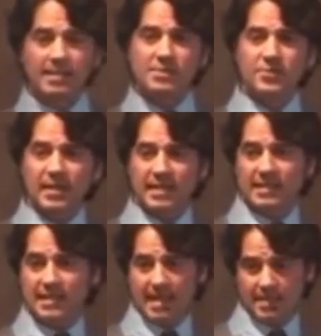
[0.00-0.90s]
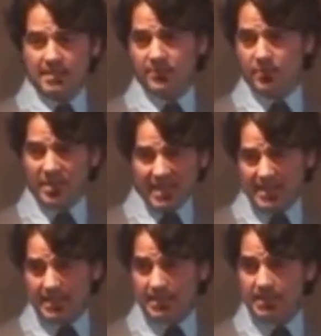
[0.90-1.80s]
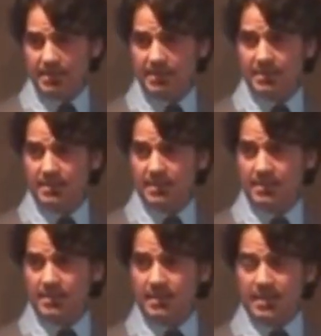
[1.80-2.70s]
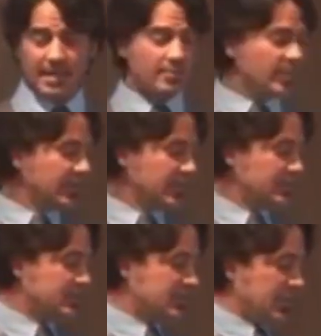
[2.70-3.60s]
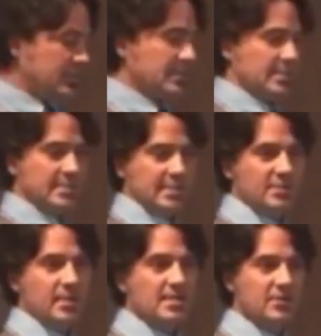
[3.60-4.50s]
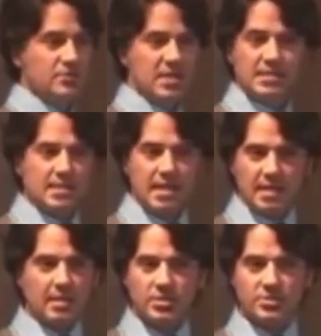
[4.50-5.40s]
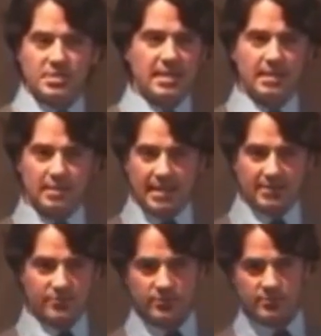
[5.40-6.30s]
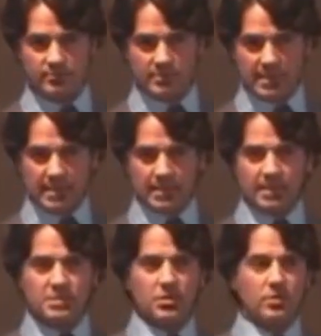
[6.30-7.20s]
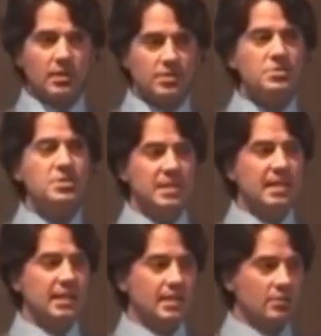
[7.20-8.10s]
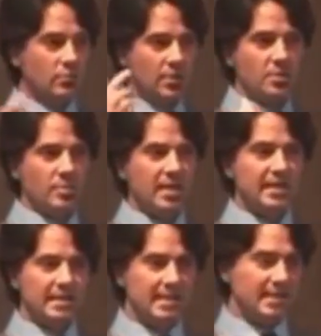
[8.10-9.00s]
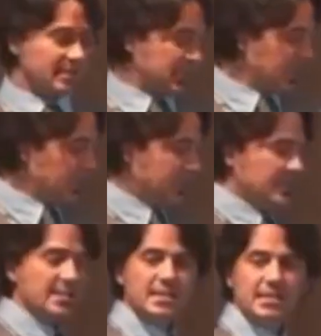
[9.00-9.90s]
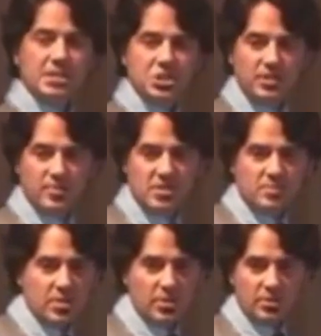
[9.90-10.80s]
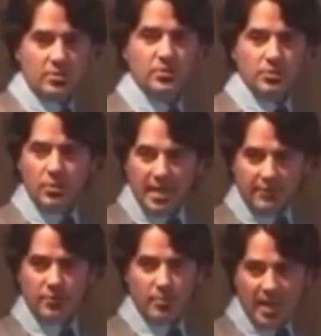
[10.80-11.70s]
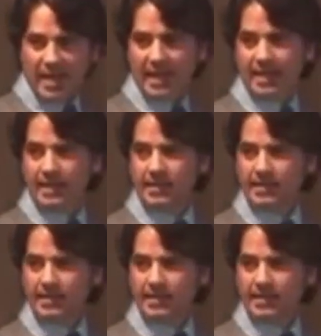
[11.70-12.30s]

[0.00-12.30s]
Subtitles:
of this for like 1/10 of a penny. Anybody that says this is expensive does not understand life. They don't understand what your body needs. This is the cheapest miracle you'll ever buy.